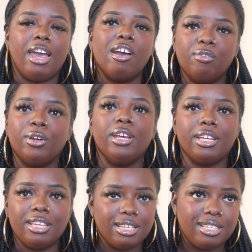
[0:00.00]
half
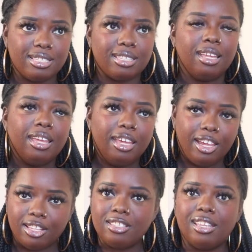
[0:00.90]
wig is
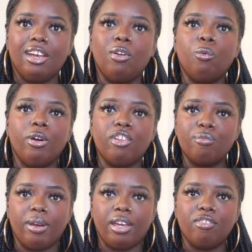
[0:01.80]
hands down one of
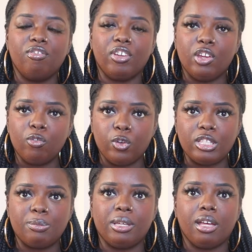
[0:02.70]
my
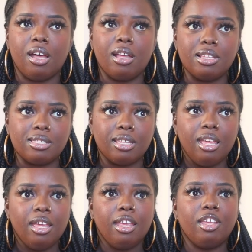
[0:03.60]
favorites because
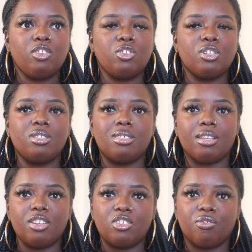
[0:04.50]
it's just
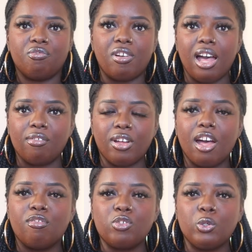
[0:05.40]
such va
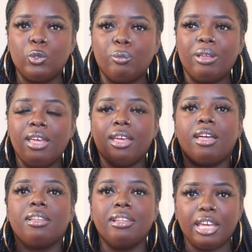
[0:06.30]
va voom,
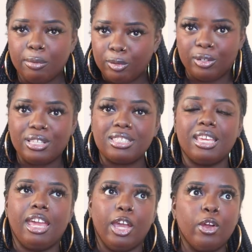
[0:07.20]
glamorous
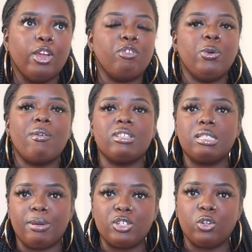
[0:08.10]
hair. If you have a
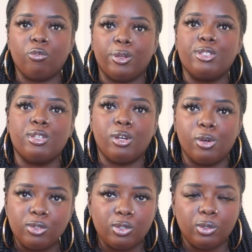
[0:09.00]
special event to
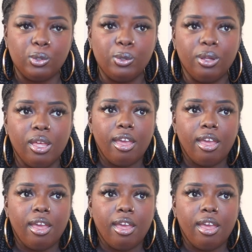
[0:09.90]
go to